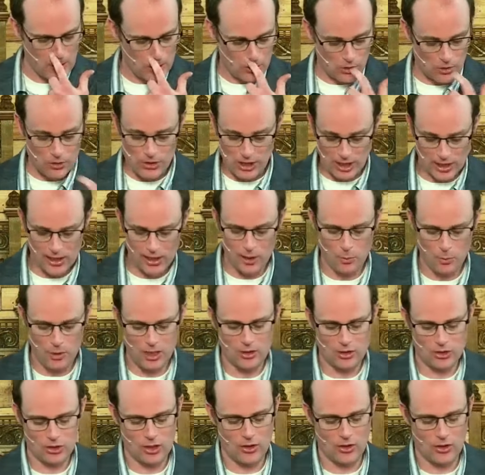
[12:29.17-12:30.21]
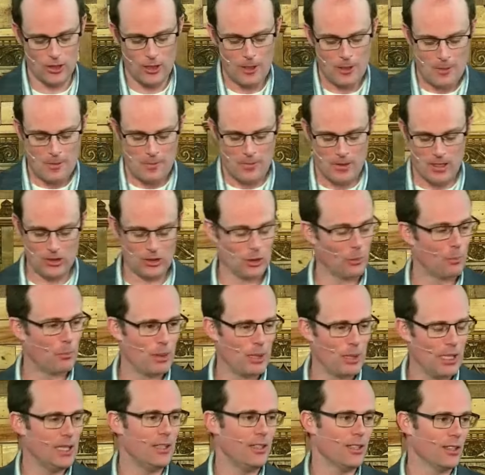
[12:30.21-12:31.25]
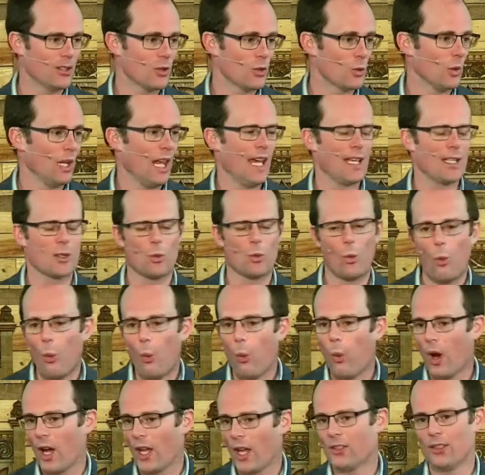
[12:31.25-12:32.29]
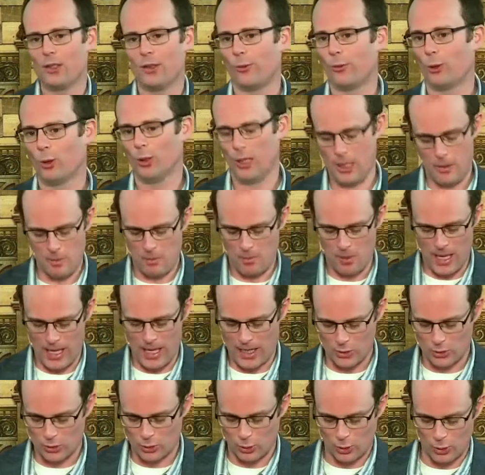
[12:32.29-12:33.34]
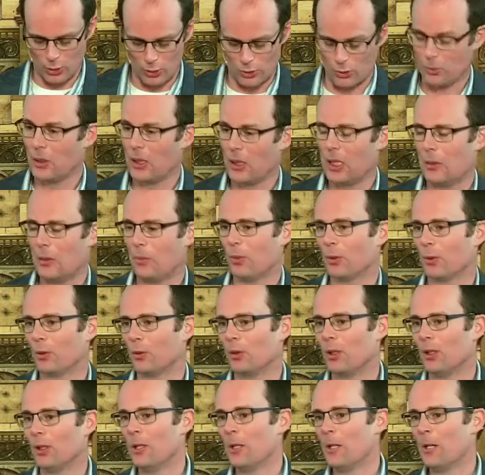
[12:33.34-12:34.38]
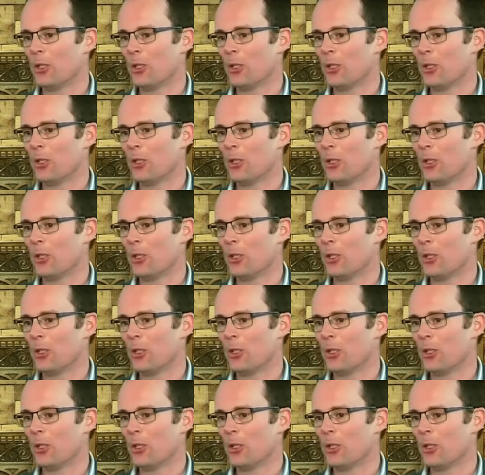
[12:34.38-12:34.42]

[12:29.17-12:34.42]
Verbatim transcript: So, secondly, we need to see that this obedience, well, it has wonderful impacts on God's people.